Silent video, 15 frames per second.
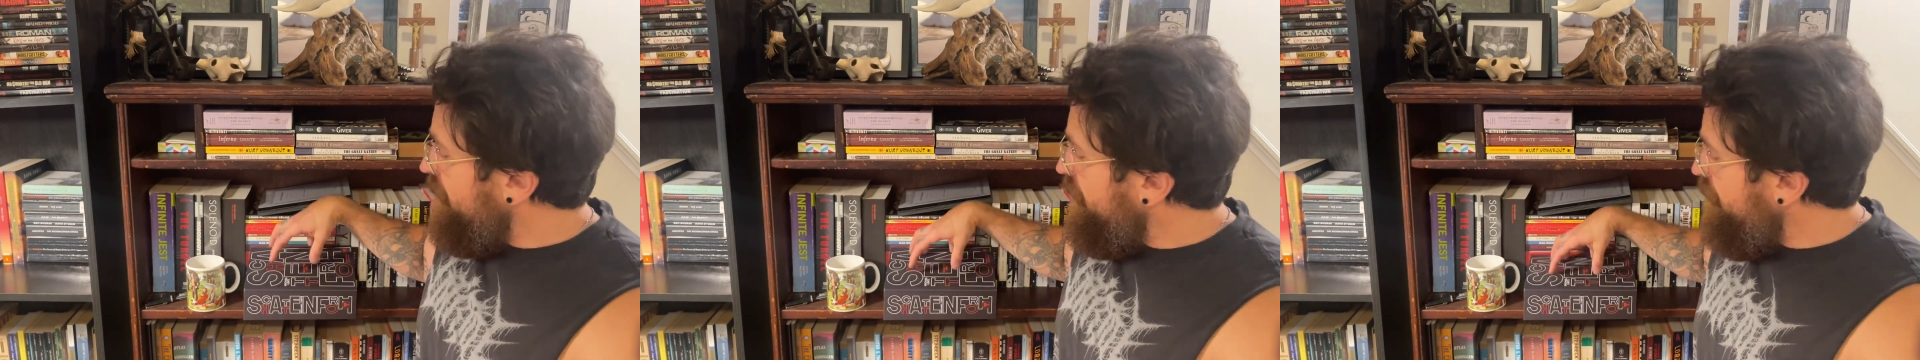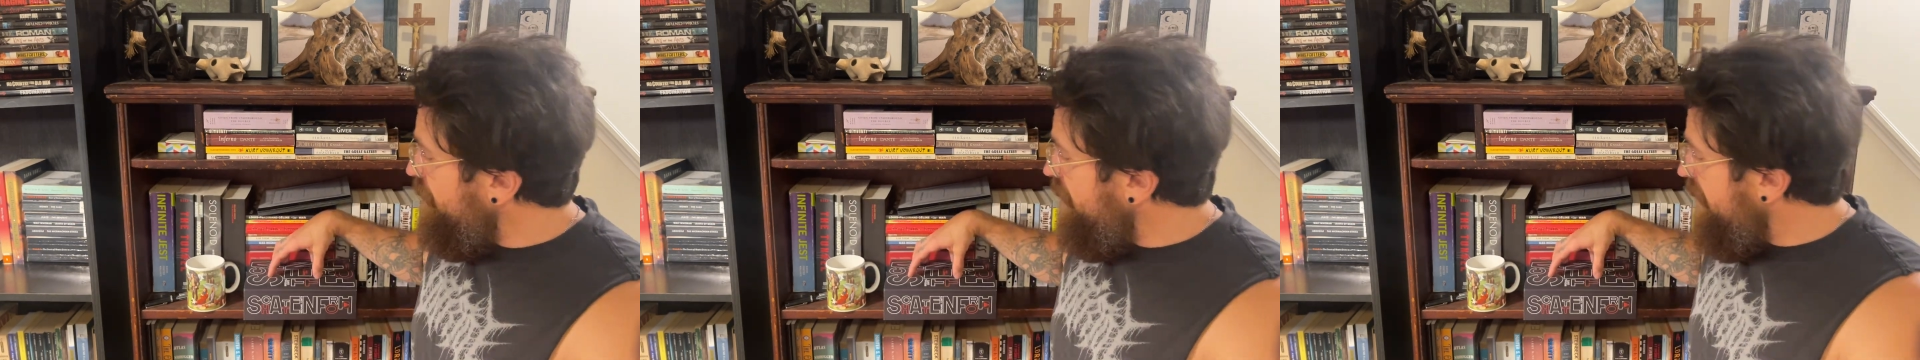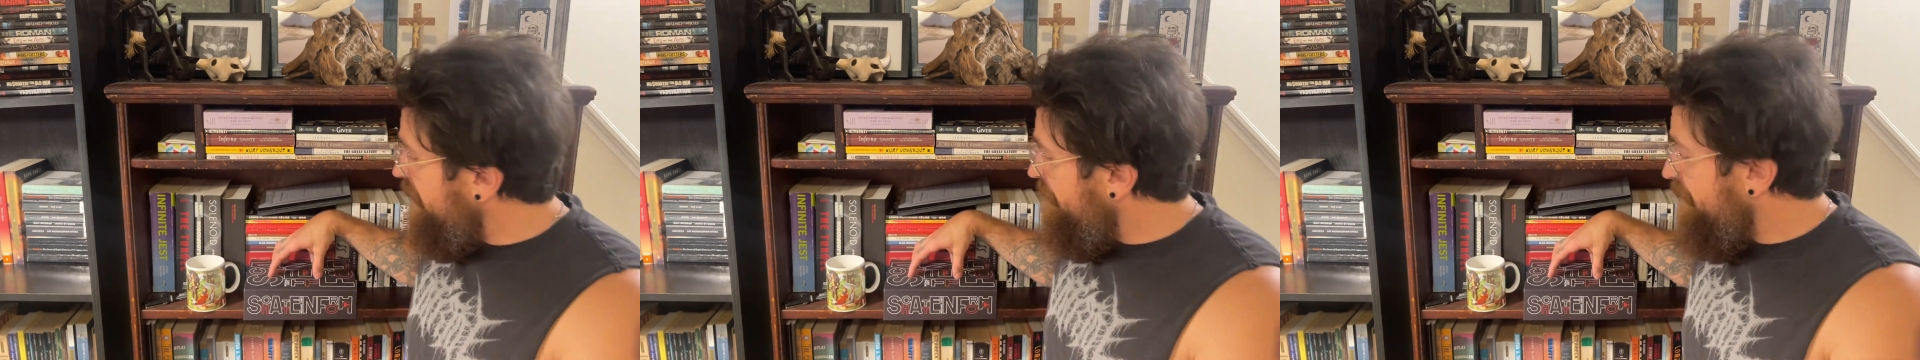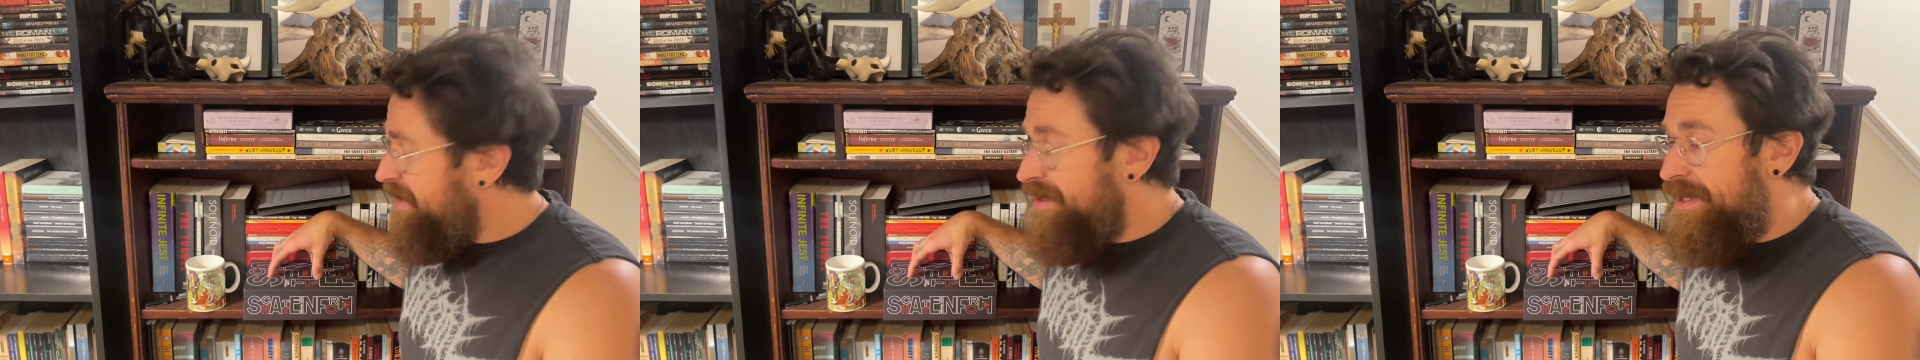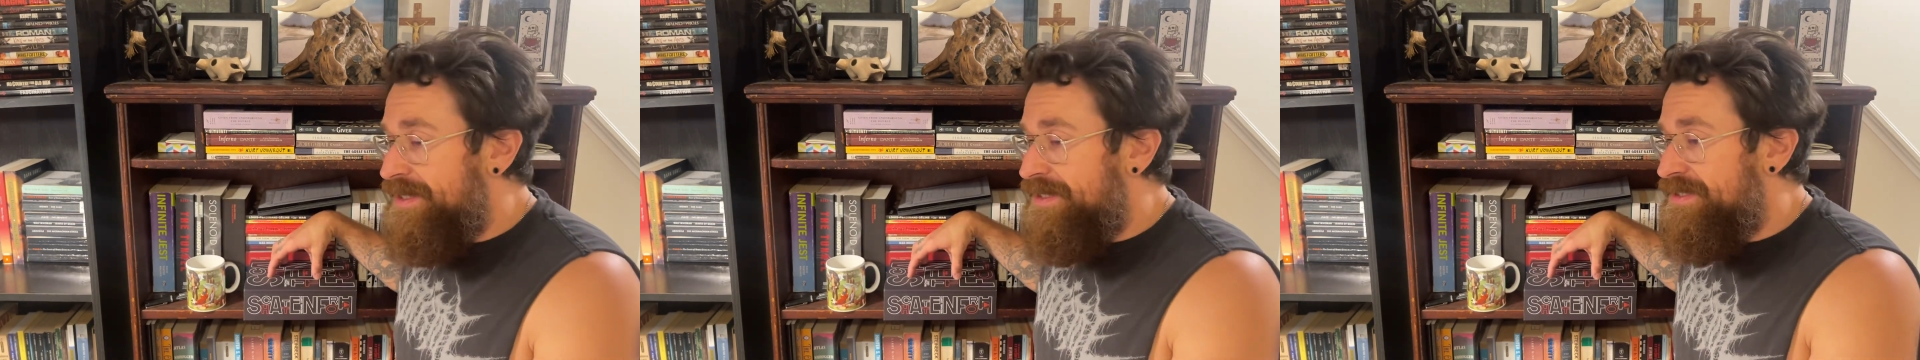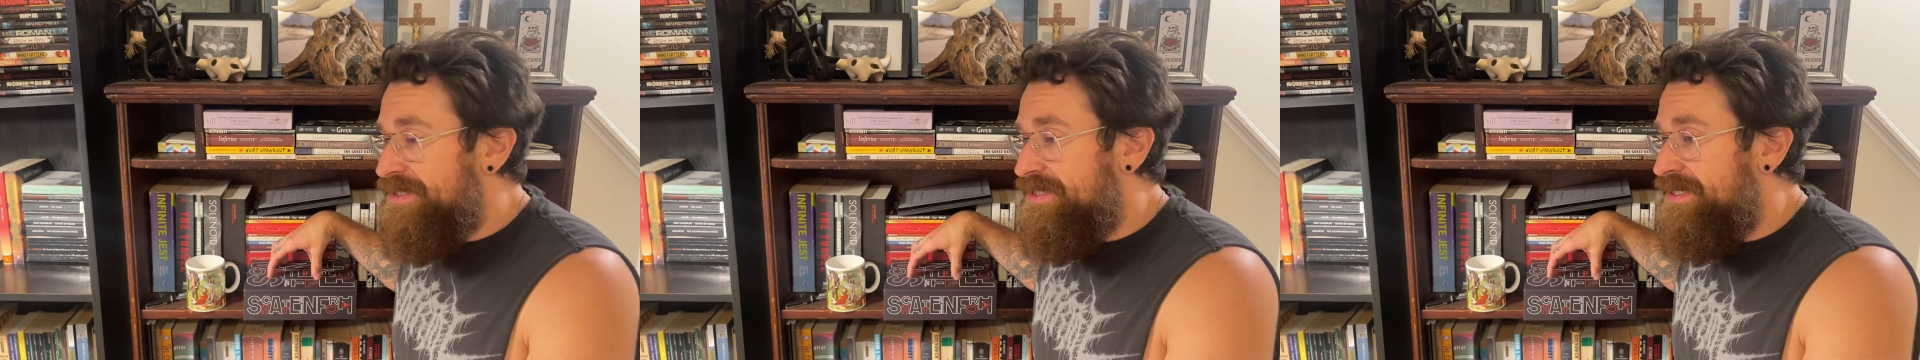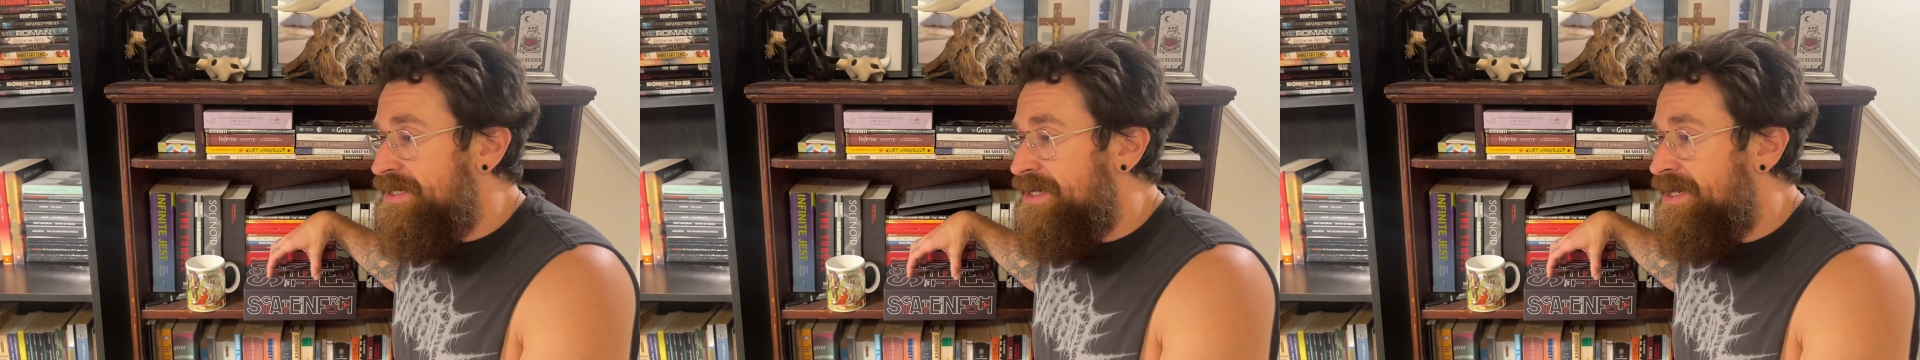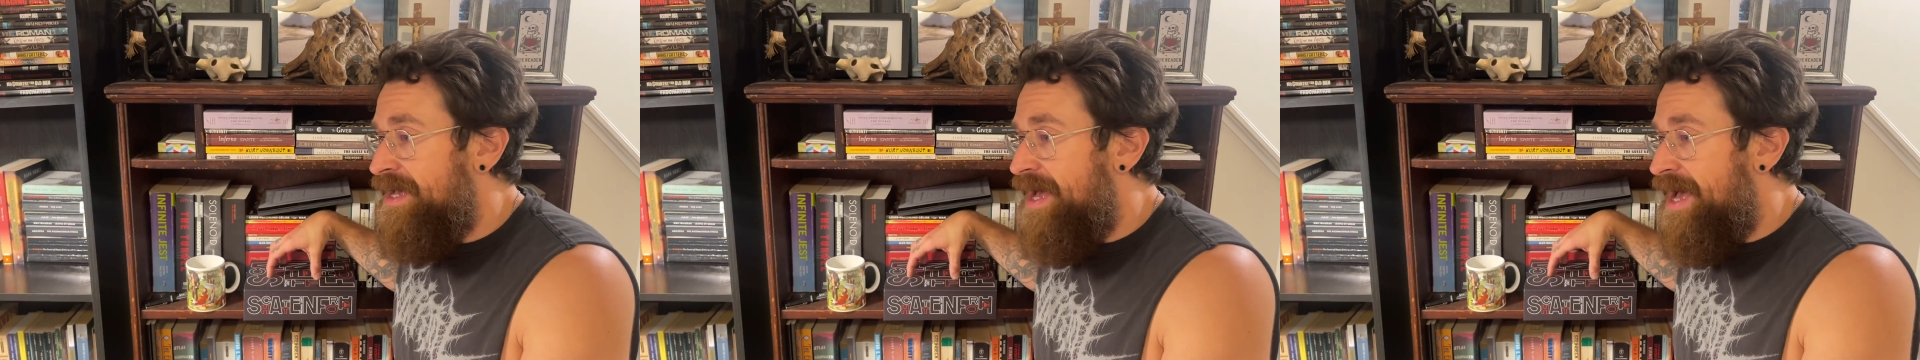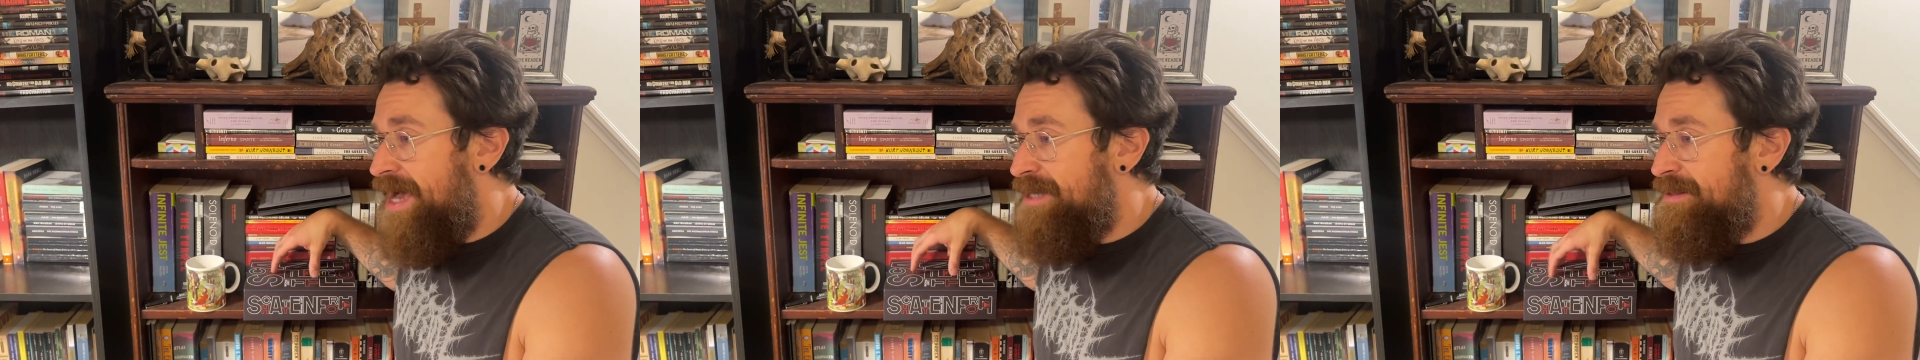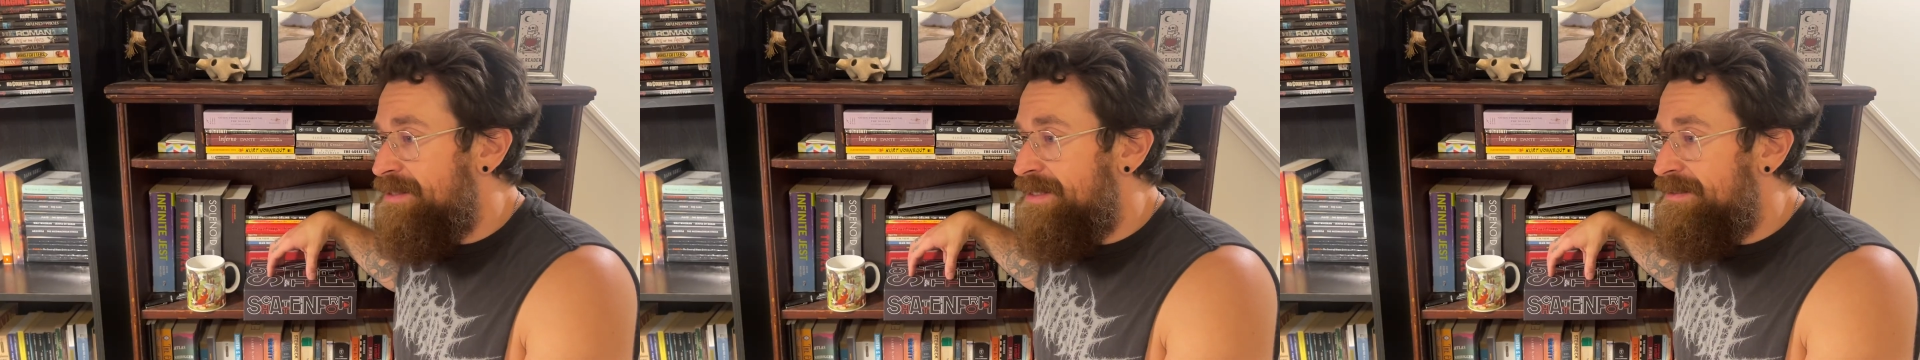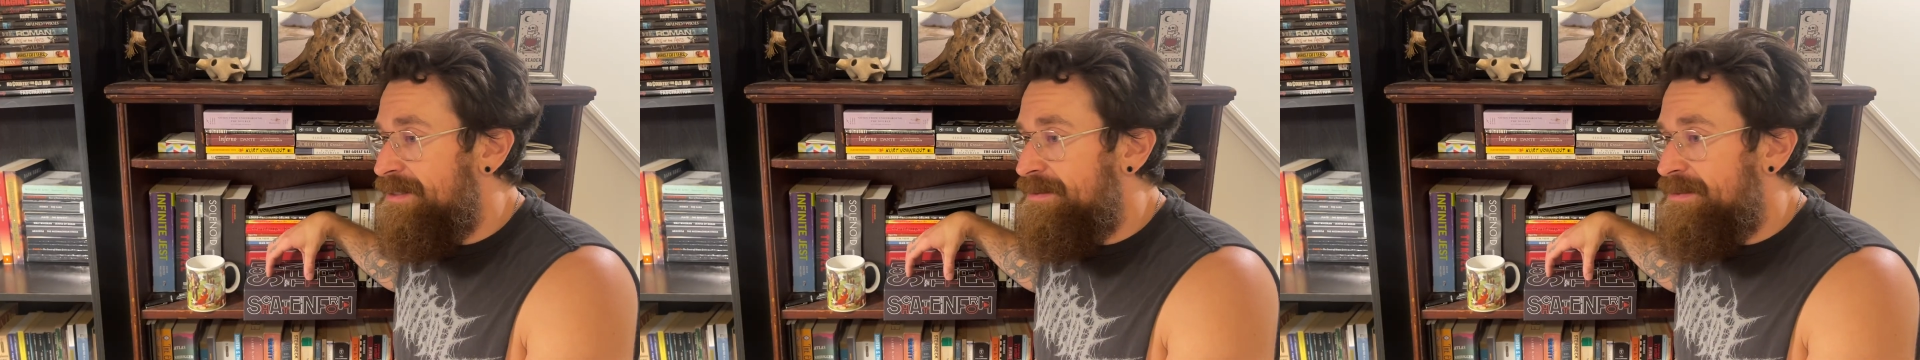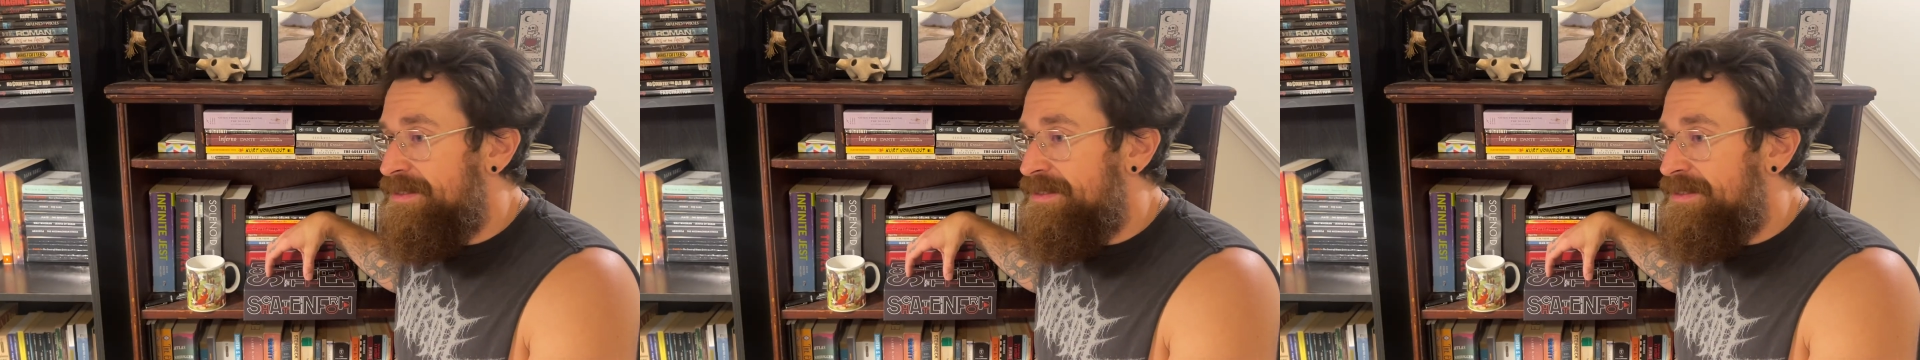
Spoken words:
three, because I think that